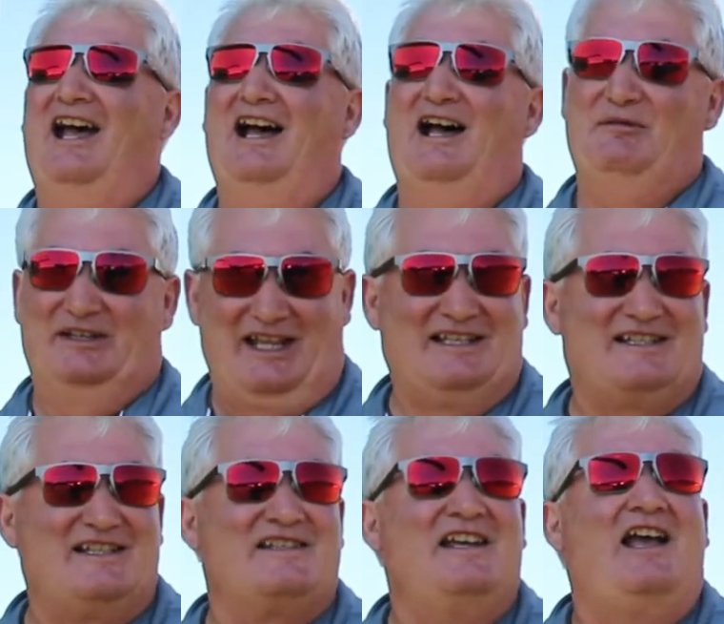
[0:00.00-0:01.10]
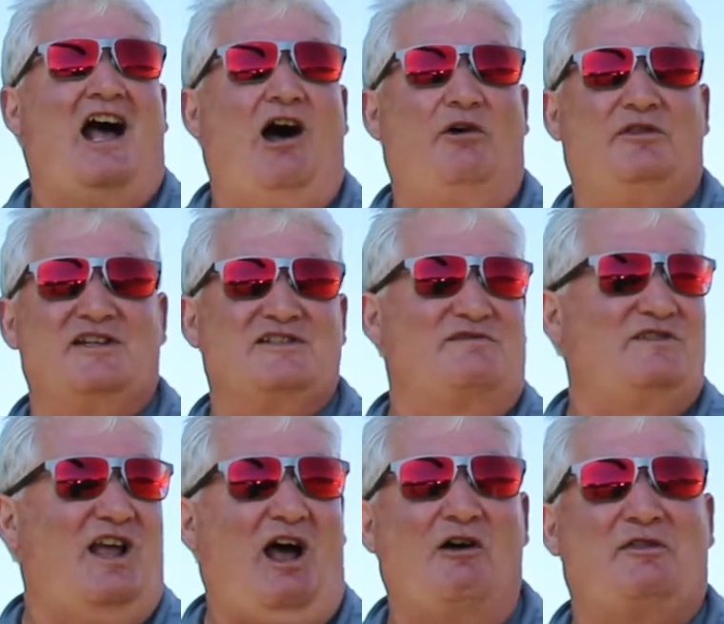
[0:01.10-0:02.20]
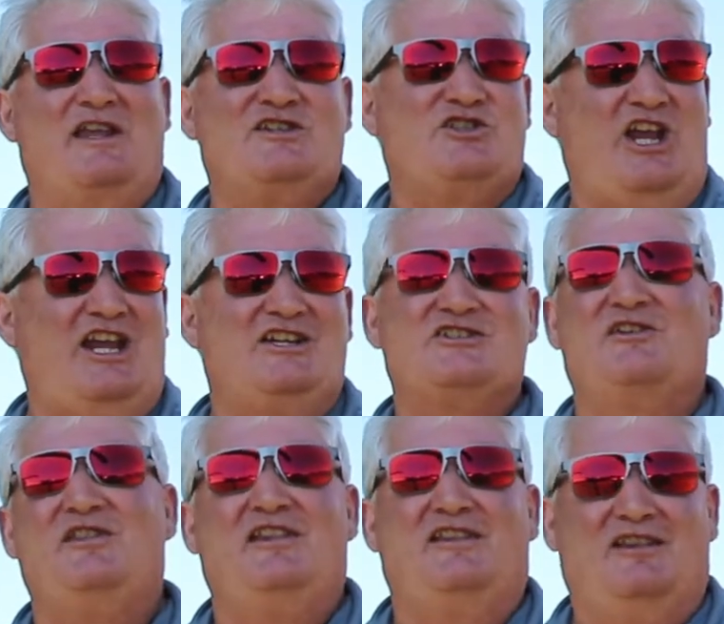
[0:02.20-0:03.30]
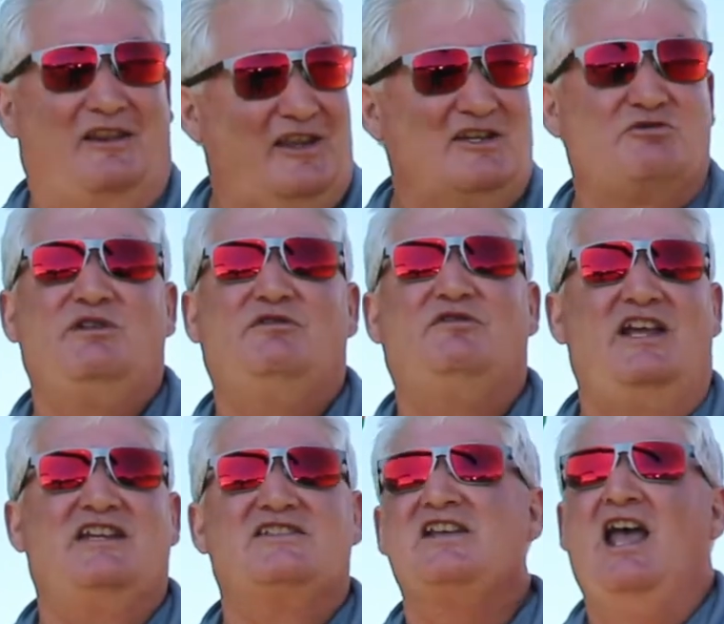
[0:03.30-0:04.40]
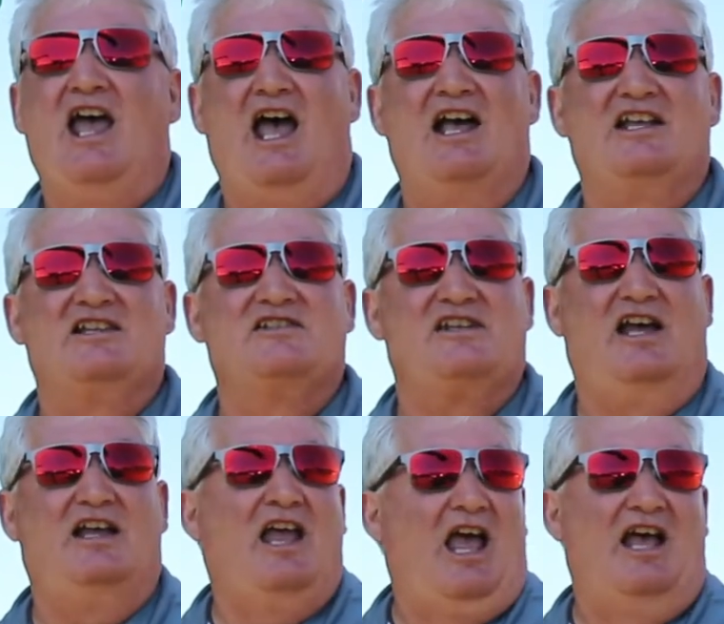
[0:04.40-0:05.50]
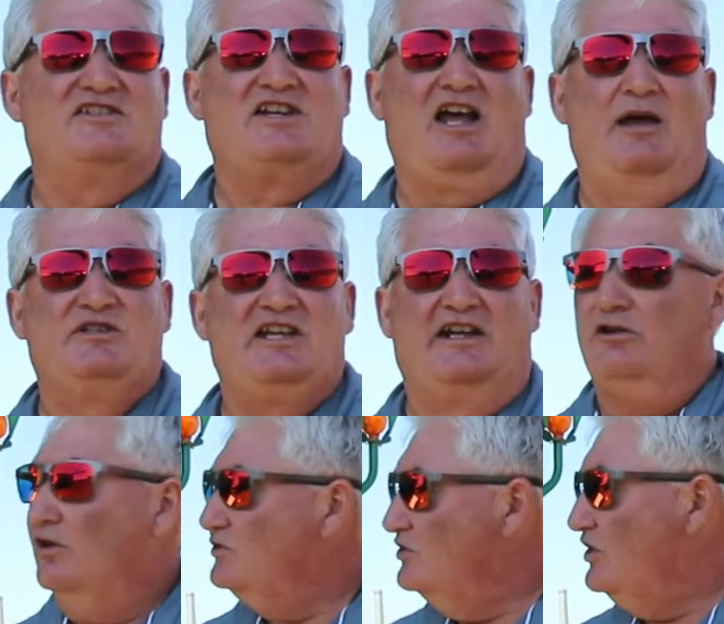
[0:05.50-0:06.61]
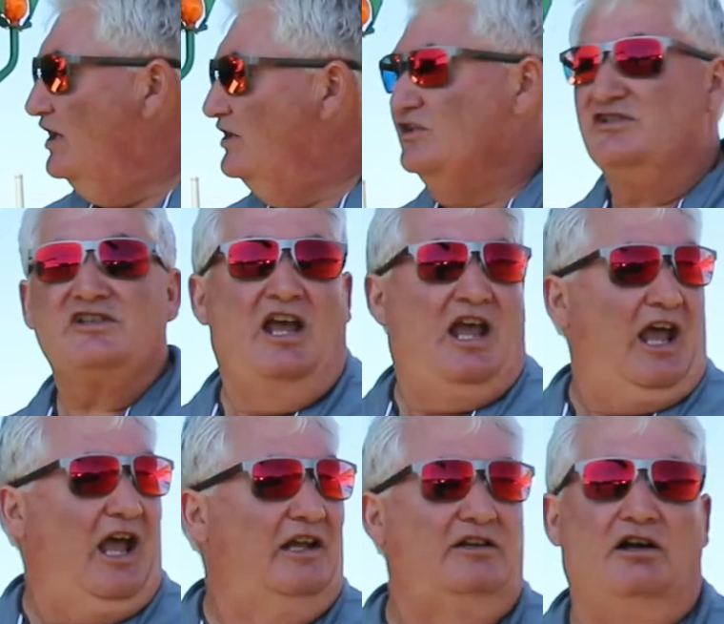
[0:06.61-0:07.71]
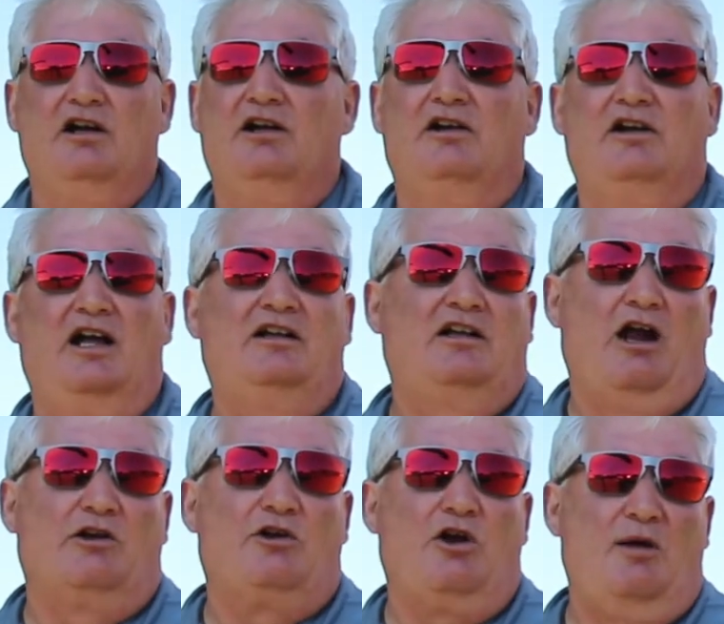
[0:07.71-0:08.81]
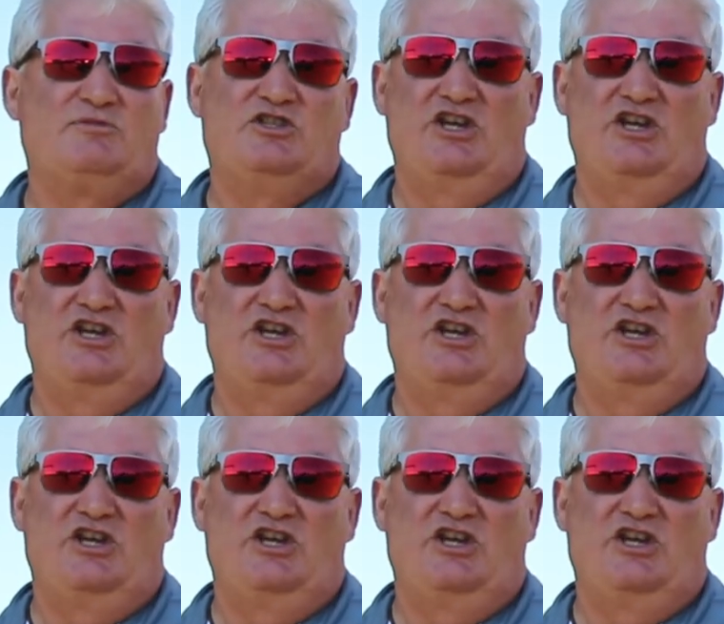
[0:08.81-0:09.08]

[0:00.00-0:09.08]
But that's how things change, and the things we face as time and technology changes and our crops